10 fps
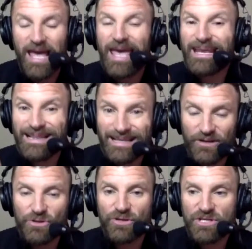and
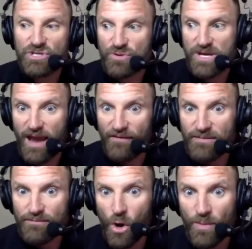literally treat every
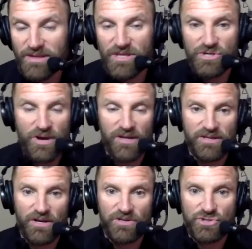moment that you're out
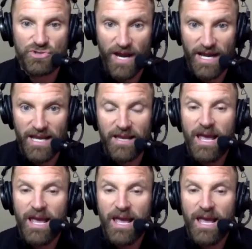there training,